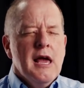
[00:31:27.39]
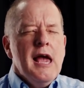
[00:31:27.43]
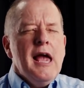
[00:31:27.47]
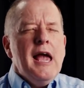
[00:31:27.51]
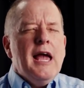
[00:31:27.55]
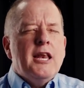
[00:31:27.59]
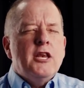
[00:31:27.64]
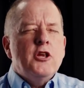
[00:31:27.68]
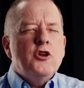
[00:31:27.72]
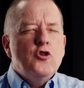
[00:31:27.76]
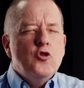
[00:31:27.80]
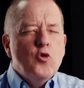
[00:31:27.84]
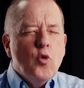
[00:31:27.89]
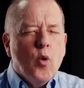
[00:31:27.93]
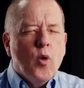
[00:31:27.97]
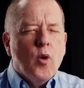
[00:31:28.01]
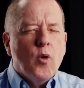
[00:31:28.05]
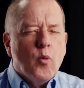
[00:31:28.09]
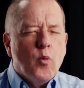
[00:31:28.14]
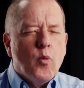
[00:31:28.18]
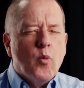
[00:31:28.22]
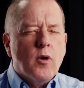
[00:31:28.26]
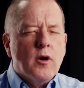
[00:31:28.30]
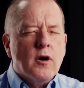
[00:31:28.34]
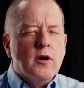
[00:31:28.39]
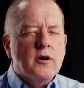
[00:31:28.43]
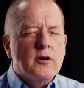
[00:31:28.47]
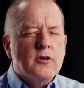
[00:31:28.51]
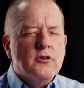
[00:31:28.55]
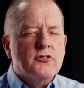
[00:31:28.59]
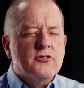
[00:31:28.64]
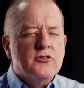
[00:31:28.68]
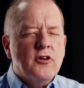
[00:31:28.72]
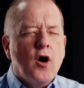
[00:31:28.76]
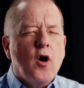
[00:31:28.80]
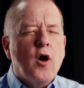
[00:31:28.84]
and your
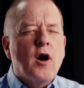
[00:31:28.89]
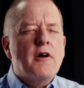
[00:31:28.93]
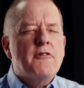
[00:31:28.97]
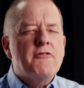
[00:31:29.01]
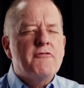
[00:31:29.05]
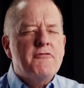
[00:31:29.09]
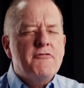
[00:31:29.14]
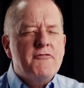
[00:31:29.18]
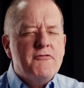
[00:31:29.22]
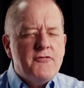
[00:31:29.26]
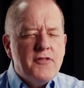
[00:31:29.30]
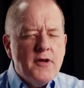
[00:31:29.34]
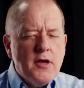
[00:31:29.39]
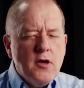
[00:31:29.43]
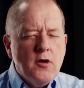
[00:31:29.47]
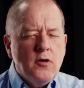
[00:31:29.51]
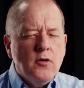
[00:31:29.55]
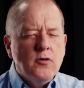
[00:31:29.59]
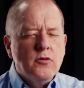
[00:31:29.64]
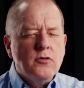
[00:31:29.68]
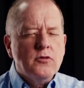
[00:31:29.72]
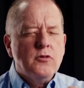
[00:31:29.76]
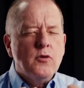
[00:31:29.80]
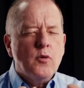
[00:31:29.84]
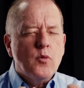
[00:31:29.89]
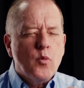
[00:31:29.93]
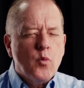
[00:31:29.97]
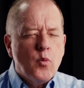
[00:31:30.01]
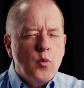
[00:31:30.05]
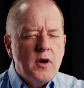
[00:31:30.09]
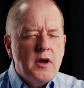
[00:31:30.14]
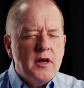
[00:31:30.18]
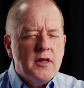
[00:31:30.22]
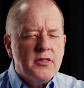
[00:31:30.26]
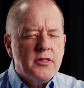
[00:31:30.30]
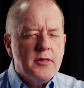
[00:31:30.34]
words are filled
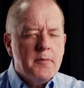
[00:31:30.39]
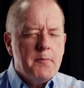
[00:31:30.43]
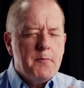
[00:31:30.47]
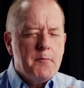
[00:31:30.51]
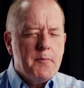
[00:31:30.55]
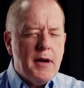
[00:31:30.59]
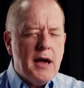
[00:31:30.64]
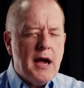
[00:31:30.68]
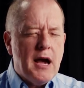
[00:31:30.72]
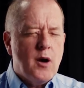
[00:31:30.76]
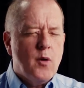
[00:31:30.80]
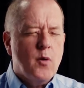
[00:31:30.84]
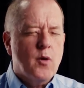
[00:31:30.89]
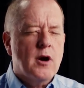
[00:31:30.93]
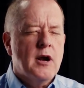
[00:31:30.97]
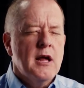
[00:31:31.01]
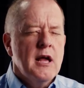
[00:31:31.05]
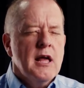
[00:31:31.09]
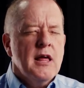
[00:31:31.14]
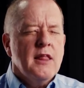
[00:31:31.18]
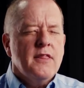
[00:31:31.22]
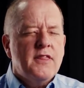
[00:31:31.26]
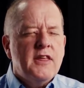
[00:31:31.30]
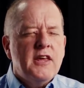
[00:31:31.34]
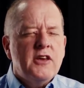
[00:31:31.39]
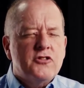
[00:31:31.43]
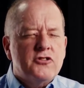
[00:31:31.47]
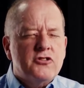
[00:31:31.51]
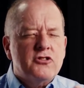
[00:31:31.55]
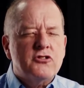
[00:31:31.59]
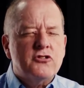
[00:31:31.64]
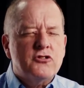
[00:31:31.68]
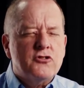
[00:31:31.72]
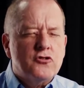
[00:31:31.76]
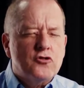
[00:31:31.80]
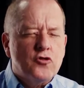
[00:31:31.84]
with power. These
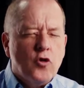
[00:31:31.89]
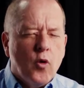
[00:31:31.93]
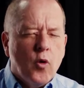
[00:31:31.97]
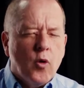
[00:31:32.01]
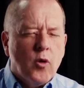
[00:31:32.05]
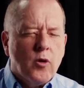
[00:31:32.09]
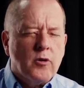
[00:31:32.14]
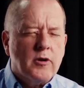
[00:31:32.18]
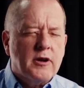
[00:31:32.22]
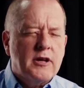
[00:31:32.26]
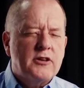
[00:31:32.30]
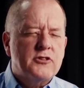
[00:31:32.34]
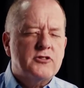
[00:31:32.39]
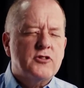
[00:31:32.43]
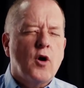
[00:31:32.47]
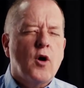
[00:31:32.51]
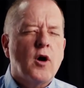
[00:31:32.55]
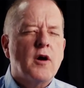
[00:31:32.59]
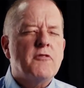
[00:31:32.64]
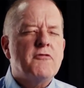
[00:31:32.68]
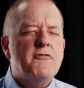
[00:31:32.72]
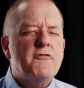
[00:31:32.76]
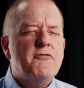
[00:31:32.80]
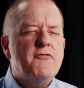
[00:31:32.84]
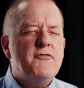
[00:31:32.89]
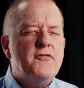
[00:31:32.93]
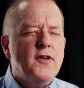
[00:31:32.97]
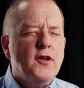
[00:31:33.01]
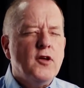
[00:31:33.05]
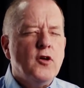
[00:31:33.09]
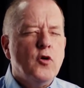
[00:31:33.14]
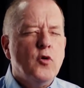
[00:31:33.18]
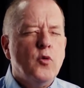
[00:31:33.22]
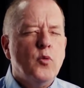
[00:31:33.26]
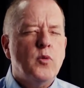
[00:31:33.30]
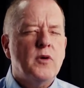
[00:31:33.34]
stories are
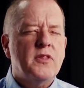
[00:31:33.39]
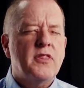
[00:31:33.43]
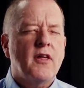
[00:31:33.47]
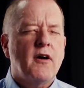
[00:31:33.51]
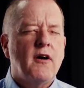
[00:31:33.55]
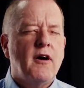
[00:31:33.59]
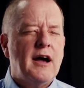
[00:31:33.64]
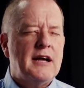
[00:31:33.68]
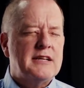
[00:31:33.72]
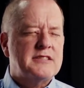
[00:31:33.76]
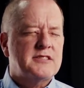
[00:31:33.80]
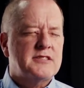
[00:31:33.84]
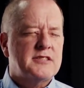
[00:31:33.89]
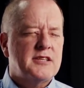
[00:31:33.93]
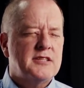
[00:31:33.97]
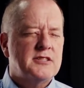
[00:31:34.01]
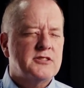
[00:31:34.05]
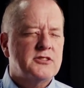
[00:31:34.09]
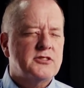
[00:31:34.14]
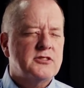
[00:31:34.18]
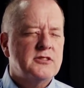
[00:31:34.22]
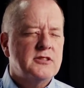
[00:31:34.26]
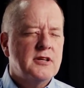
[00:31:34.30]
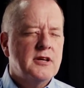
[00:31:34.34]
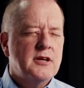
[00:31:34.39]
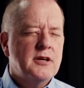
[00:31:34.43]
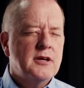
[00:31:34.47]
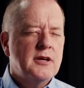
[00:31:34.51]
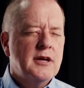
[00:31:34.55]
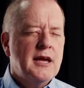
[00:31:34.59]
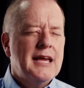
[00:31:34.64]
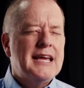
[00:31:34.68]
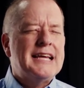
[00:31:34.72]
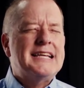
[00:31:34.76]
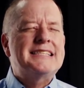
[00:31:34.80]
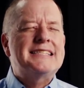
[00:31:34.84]
filled with lessons
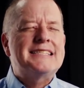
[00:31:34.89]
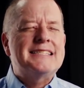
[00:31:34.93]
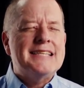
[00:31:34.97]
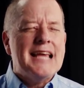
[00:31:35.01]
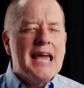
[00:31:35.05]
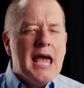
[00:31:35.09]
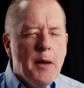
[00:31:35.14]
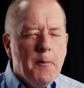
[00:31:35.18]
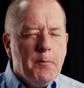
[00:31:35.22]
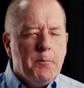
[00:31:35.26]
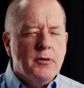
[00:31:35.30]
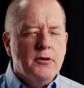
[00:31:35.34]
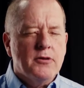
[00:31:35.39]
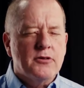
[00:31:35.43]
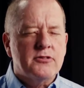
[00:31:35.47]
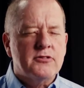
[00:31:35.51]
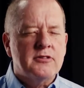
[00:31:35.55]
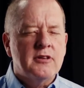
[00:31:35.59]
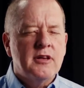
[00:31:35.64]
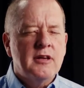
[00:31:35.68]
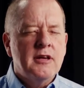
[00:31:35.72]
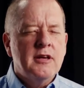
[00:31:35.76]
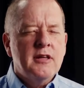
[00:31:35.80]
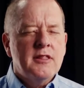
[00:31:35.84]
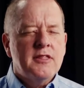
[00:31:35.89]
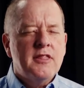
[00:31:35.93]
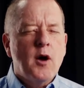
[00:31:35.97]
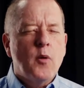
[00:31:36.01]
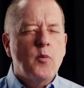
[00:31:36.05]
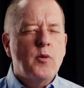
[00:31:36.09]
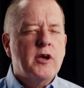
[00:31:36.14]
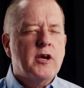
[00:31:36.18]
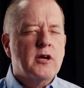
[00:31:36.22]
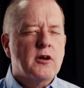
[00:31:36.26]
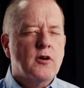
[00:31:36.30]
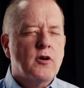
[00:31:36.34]
examples that
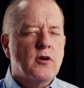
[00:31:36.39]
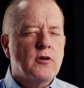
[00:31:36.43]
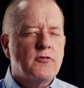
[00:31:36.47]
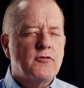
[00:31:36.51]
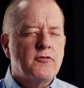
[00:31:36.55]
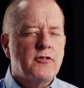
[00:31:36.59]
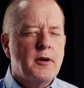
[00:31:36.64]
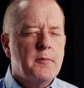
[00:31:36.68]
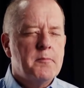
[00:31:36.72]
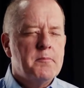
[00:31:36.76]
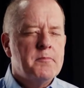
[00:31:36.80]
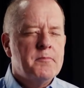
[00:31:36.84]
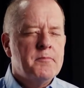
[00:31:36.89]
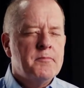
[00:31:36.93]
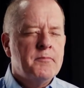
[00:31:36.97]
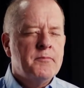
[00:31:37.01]
we can learn from.